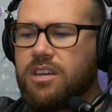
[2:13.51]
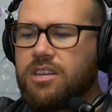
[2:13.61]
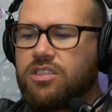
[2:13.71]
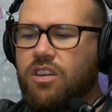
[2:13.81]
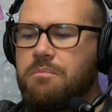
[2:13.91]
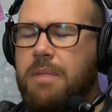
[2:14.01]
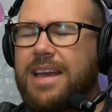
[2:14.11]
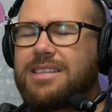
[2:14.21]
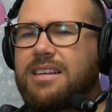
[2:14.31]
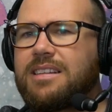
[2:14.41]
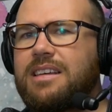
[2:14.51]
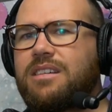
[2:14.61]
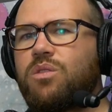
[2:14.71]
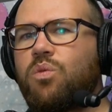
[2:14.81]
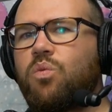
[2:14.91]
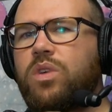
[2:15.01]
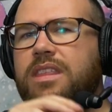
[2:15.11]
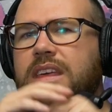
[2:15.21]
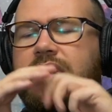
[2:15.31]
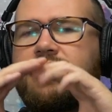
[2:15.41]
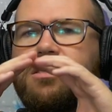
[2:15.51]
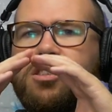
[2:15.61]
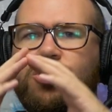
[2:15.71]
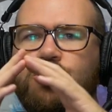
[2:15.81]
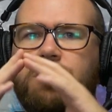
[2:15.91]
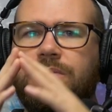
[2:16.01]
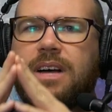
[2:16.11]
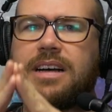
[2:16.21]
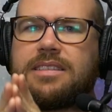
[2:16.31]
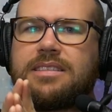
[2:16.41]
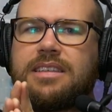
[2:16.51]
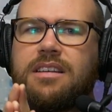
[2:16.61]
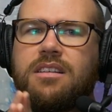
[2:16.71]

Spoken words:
So basically within super funds,